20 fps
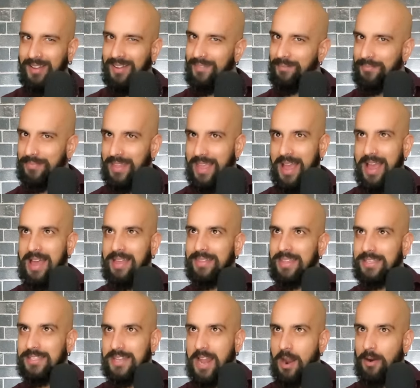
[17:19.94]
nah,
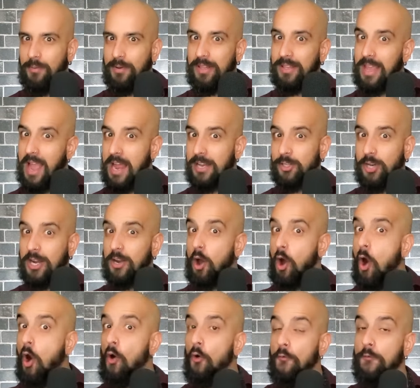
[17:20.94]
that's not really. I try to
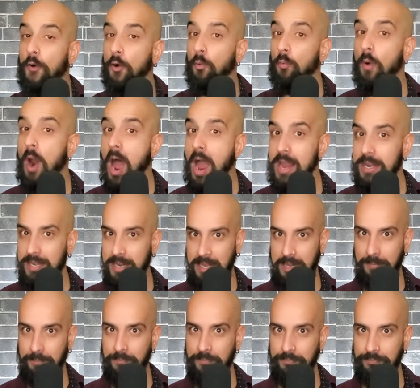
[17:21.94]
override
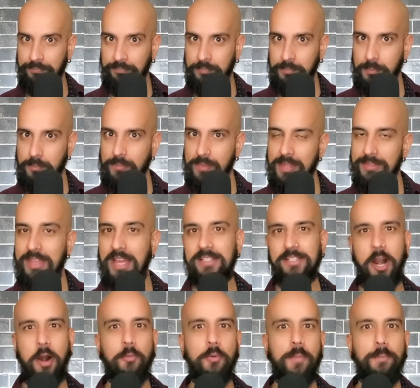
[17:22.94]
it. That's
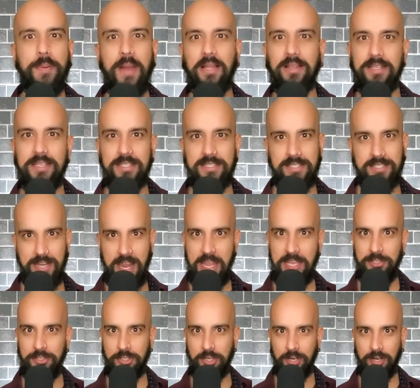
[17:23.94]
our rebellious
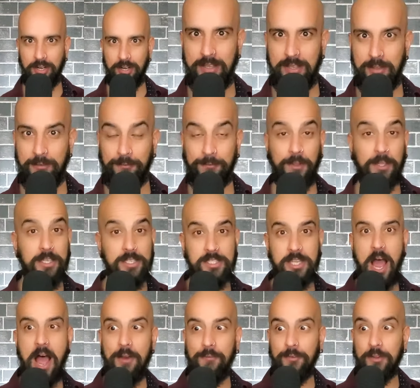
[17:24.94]
nature.
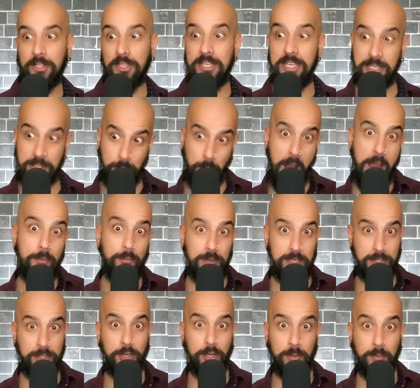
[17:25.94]
Philosophically, it's why we
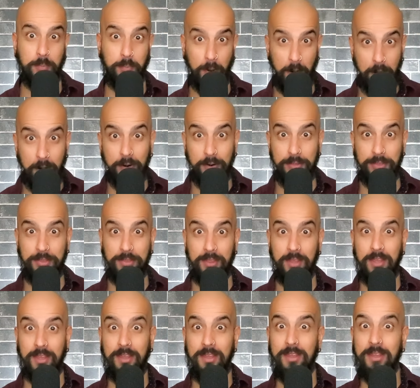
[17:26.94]
took birth
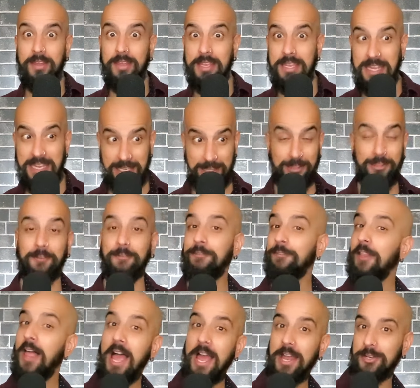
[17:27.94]
in the
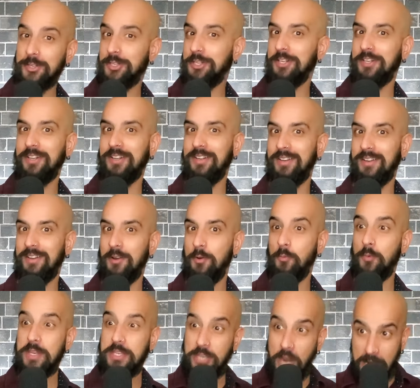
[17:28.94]
flesh.
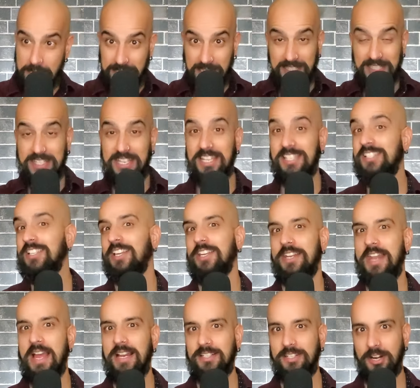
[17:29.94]
We tried to
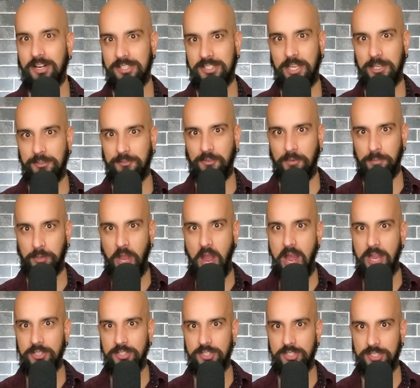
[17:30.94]
disconnect ourselves from
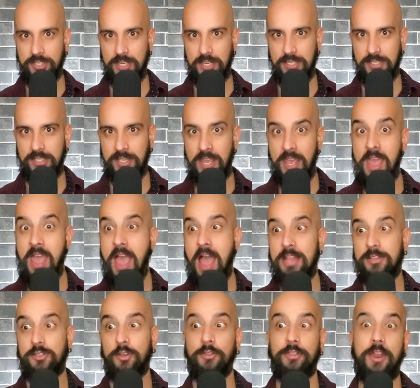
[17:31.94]
consciousness.
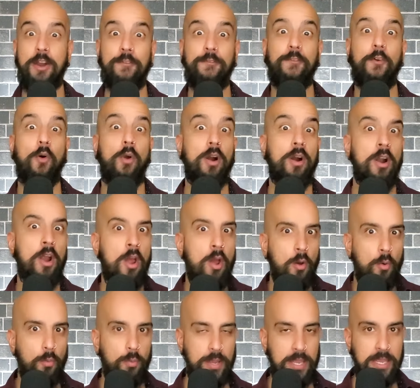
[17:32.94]
And so, therefore,
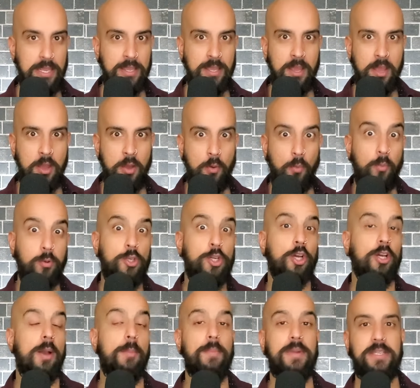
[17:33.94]
we
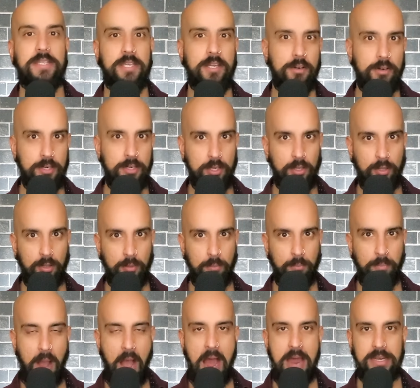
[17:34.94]
took a material
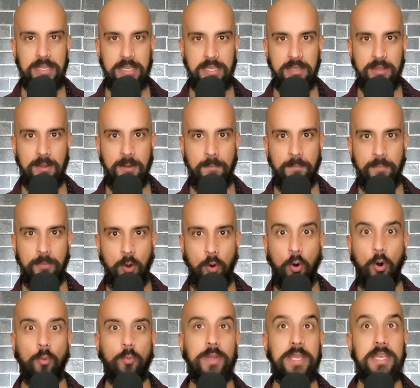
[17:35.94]
body
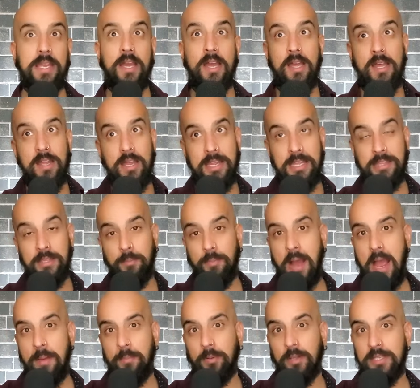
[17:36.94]
or we in the
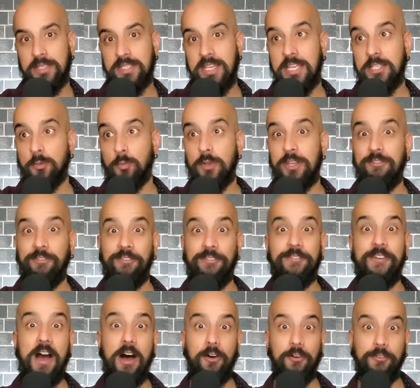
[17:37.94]
Bible, it says we
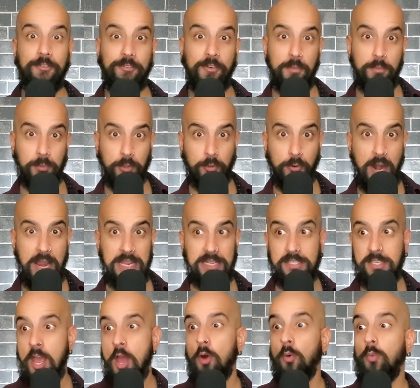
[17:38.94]
fell from
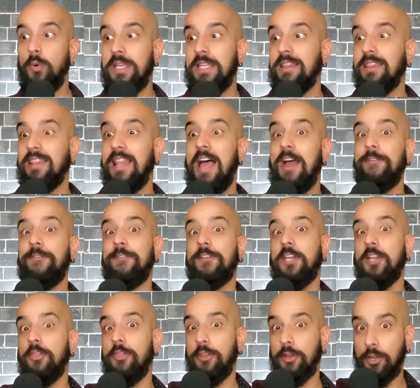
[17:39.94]
grace. We
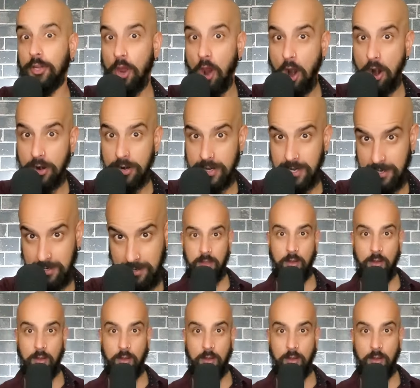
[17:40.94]
left the garden.